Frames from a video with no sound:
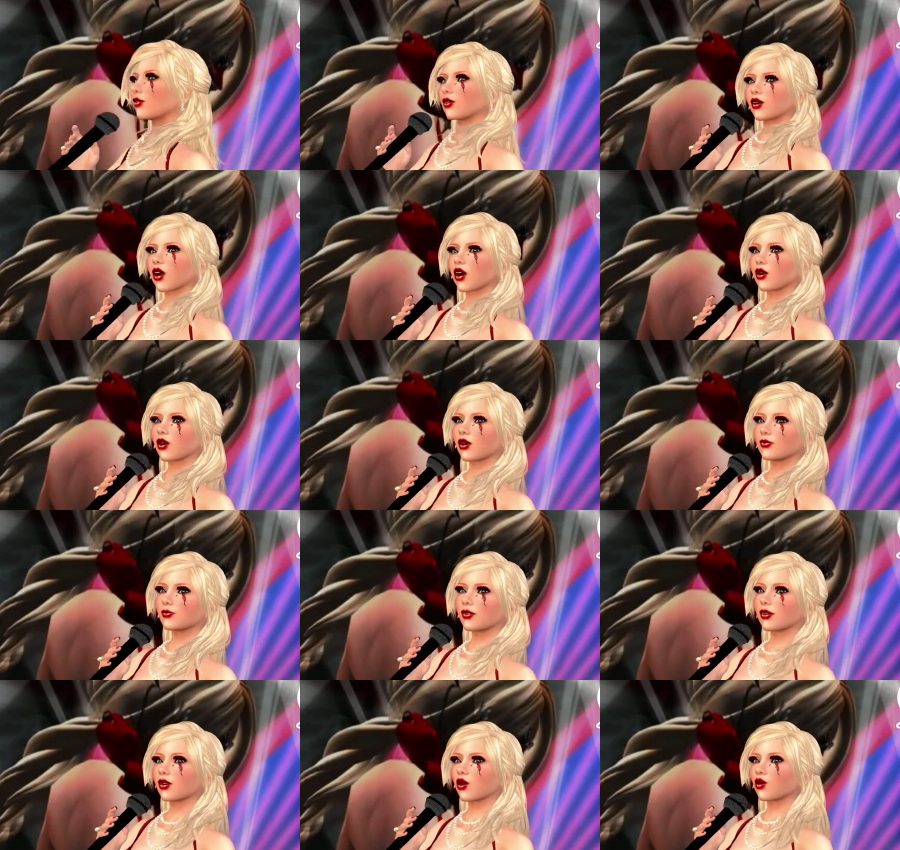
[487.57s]
things will give
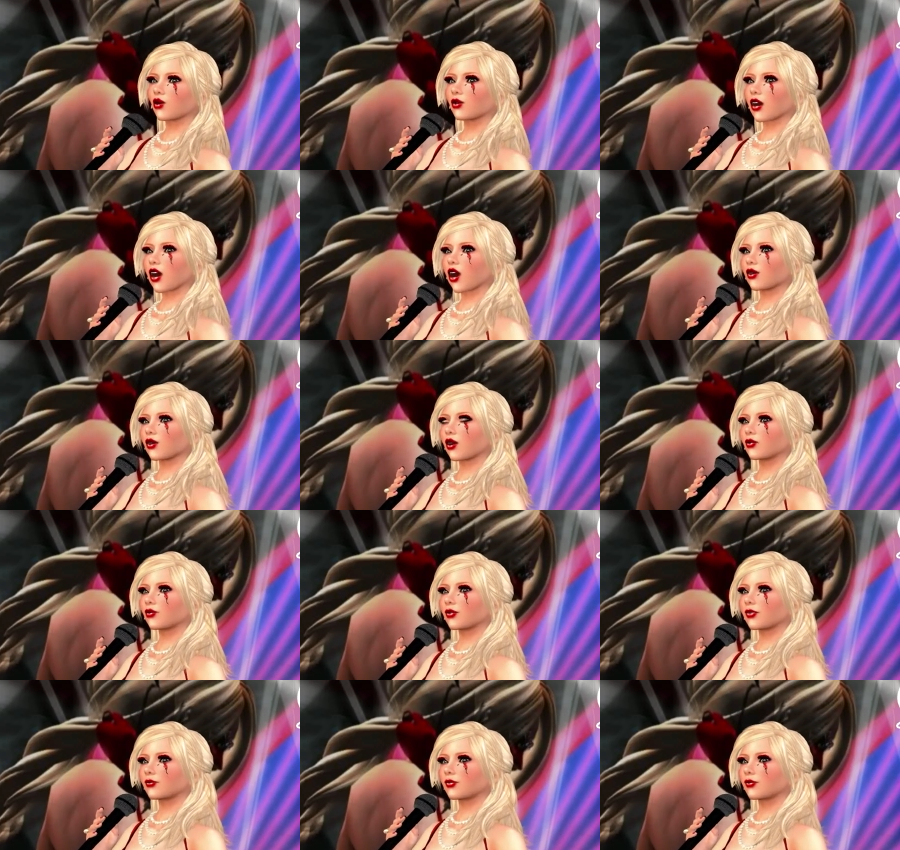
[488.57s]
you the right to sing the
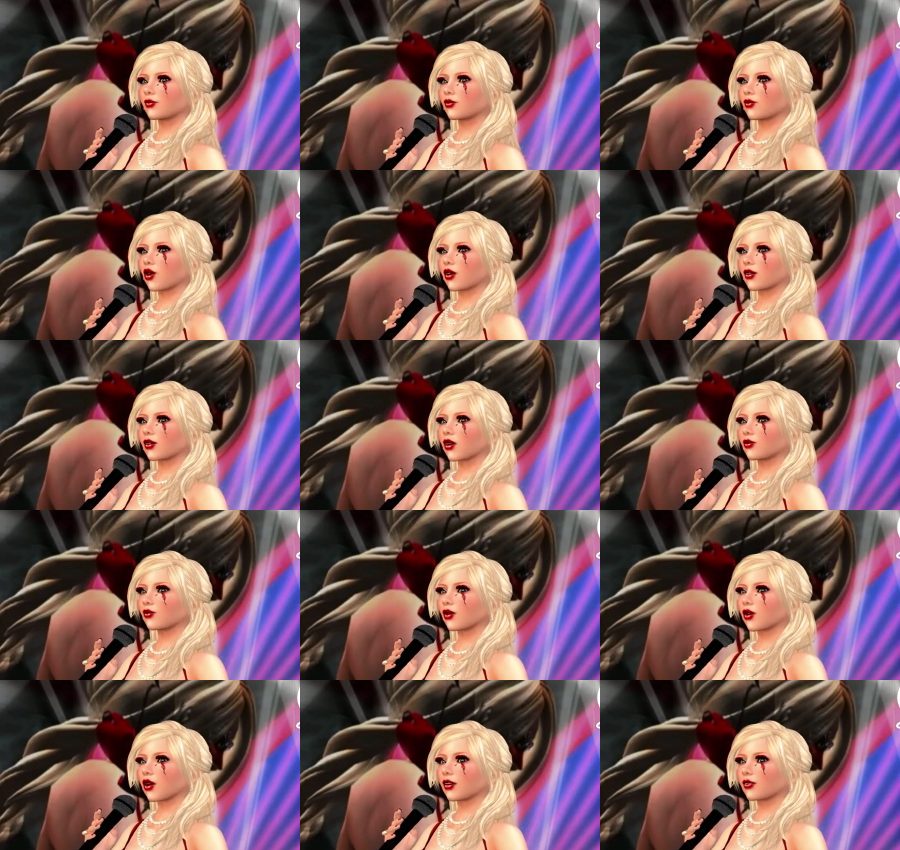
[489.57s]
blues. All right. You
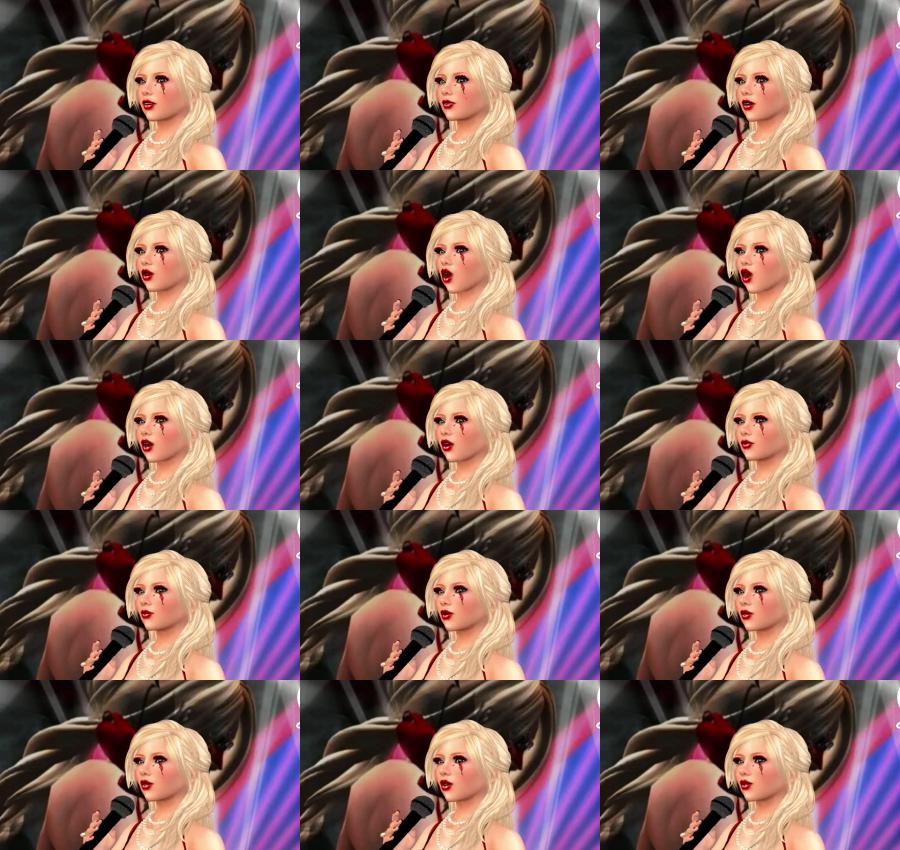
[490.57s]
cannot sing the
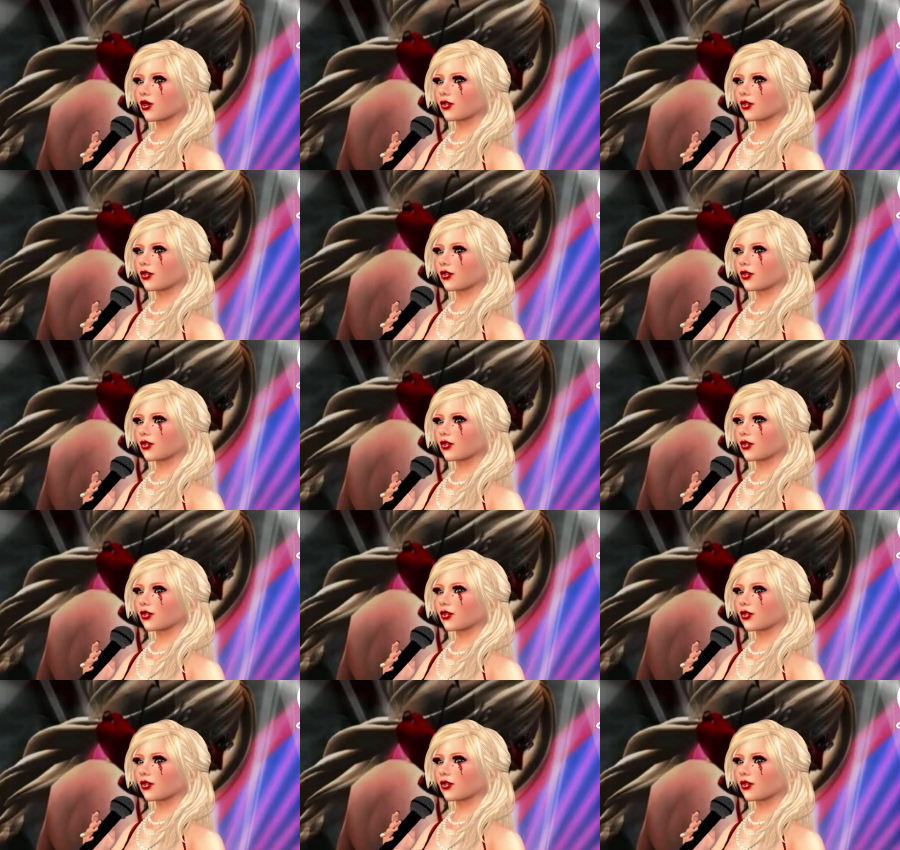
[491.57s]
blues if you